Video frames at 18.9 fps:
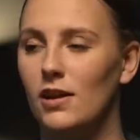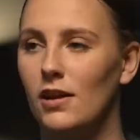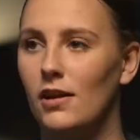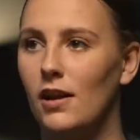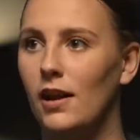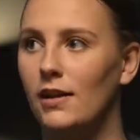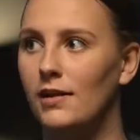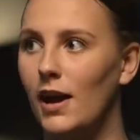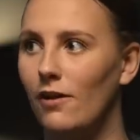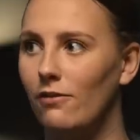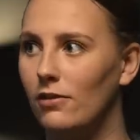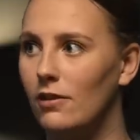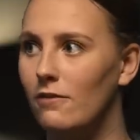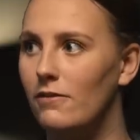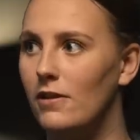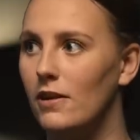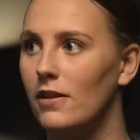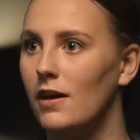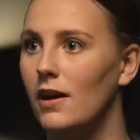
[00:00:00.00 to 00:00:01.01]
and I definitely
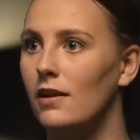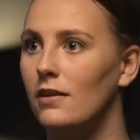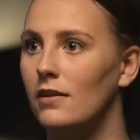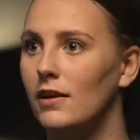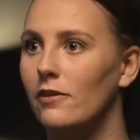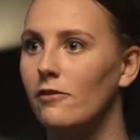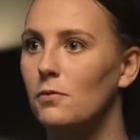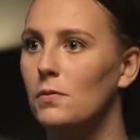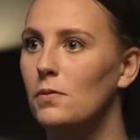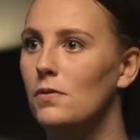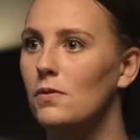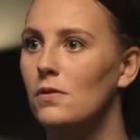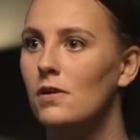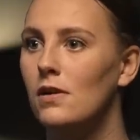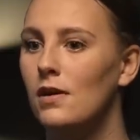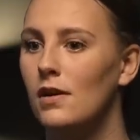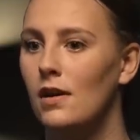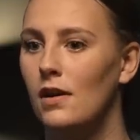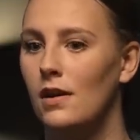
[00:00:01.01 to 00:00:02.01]
feel that in Liverpool.